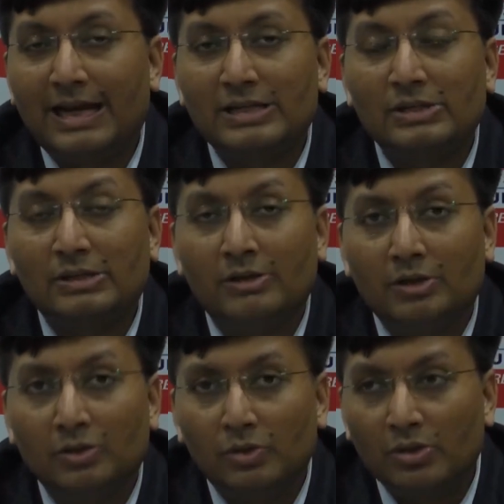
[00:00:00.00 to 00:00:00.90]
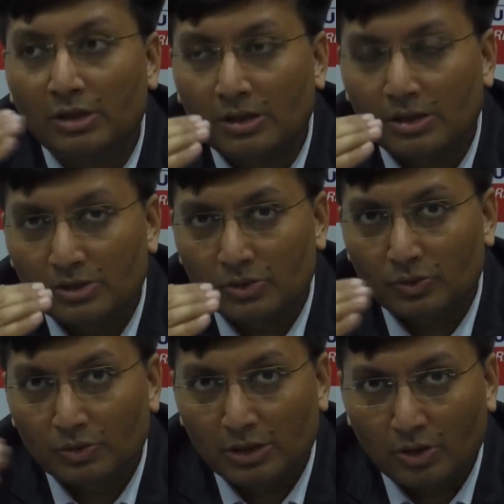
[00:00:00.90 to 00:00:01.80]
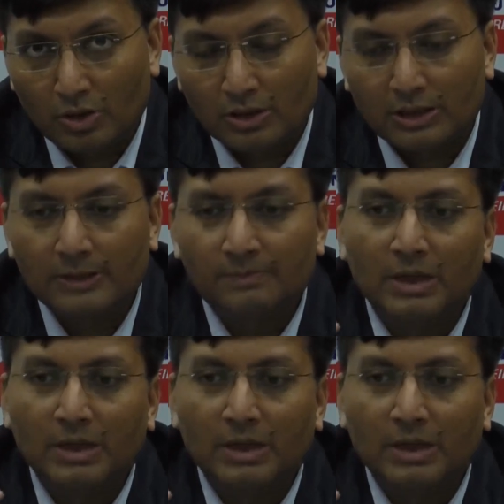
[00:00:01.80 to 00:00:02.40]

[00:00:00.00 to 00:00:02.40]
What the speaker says: has generated good returns over the long run.